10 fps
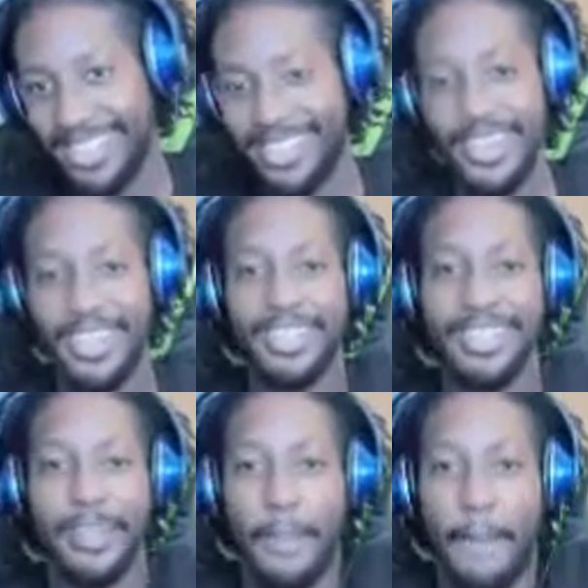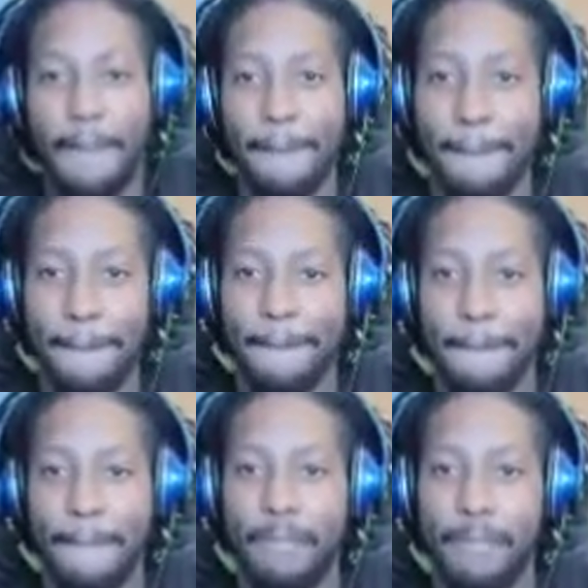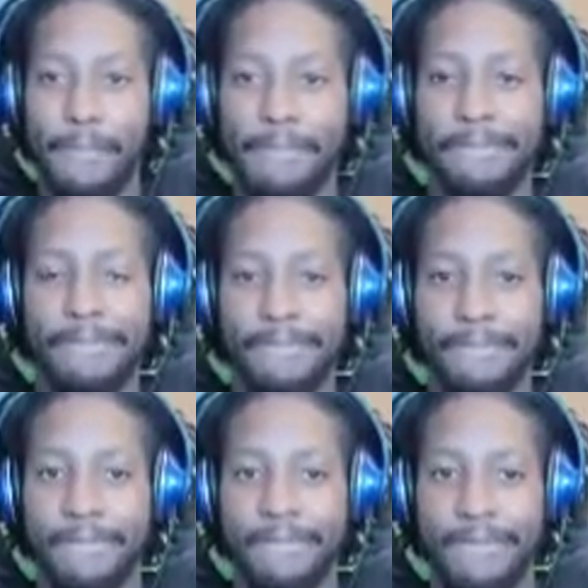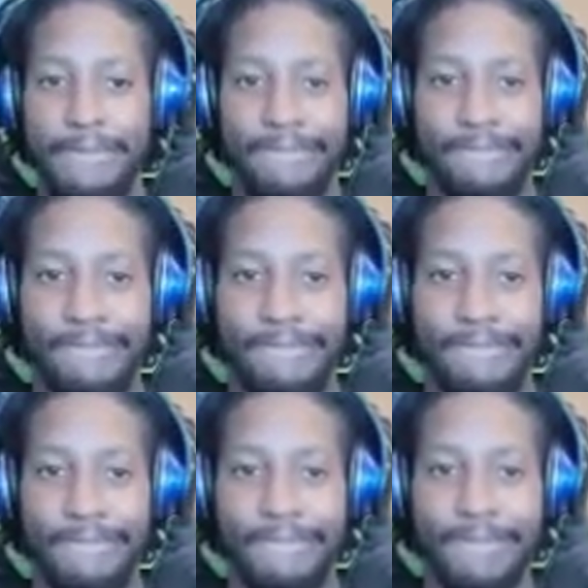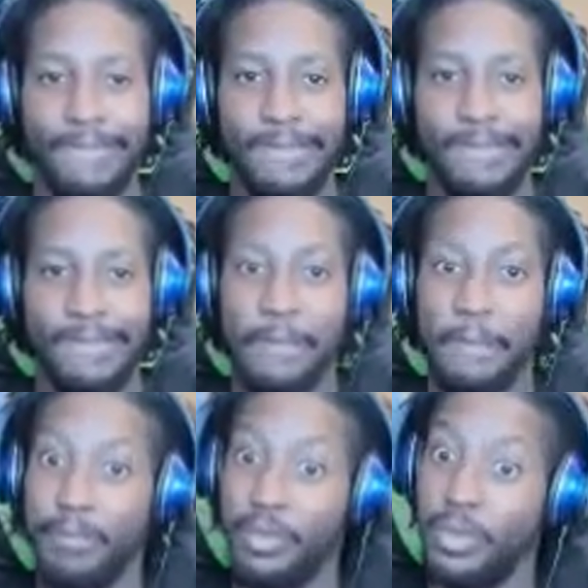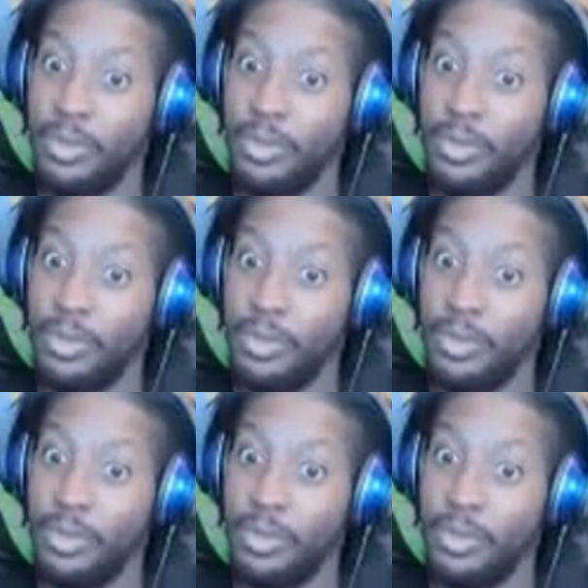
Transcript: (not speaking)